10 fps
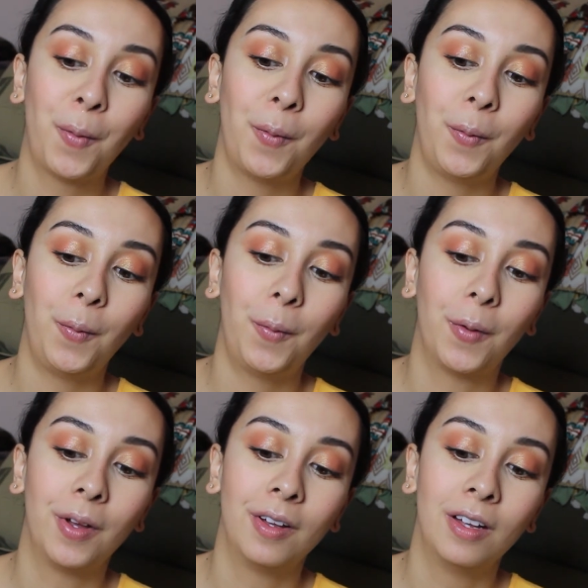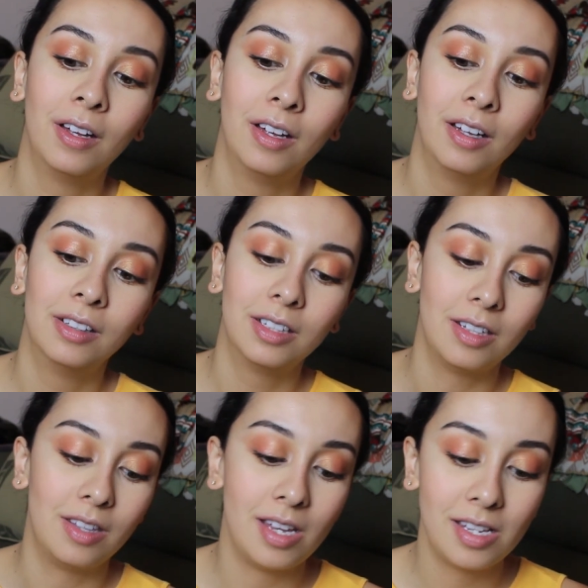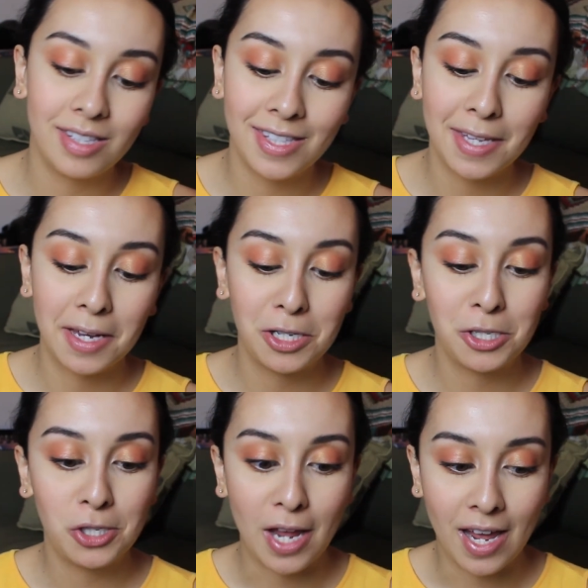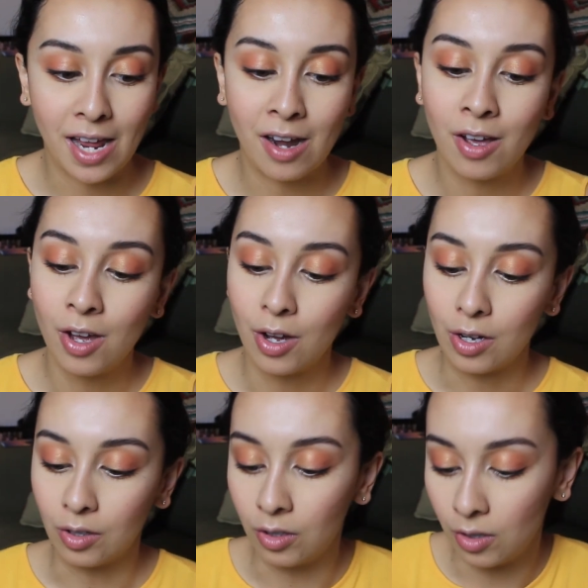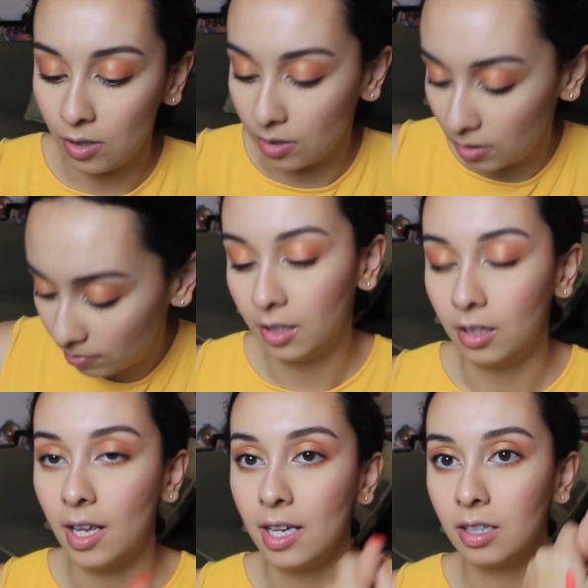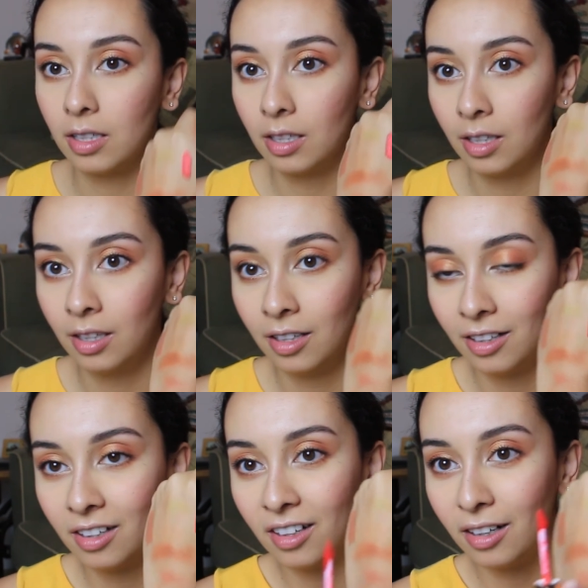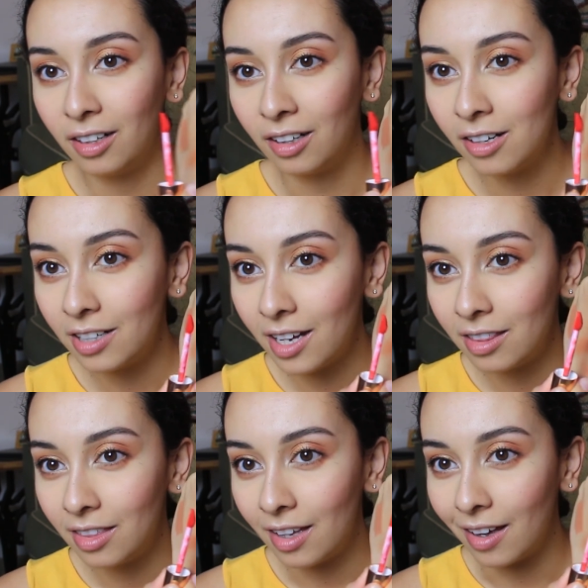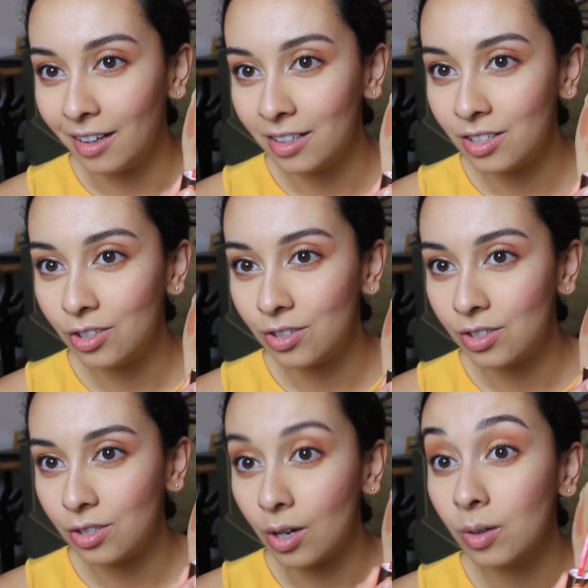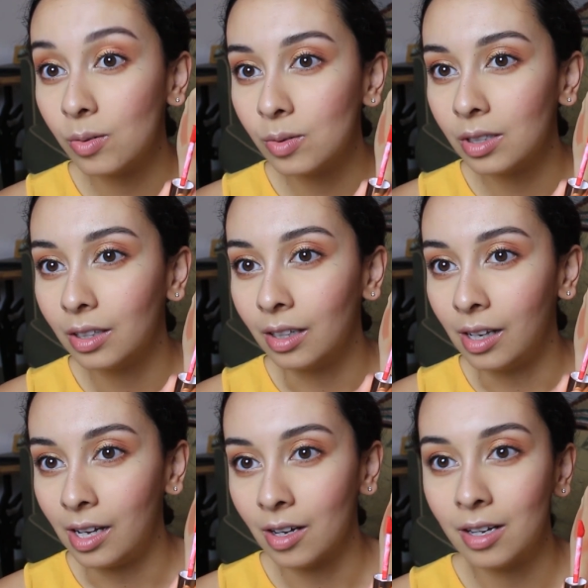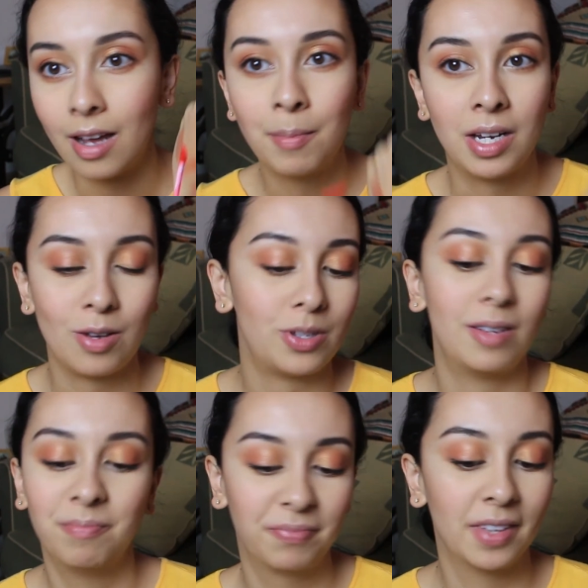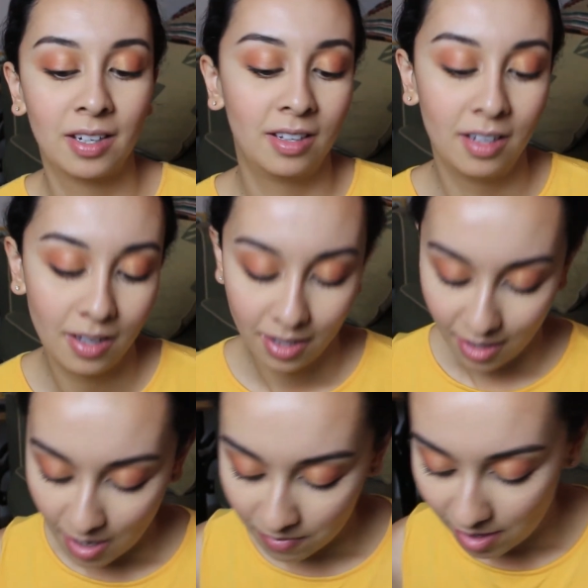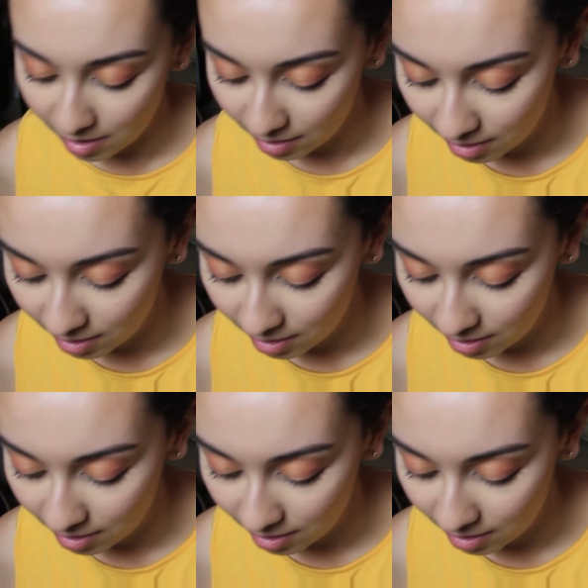whew, this shade, girl, like, look at that. It's just so neon. I'm gonna use it. F it.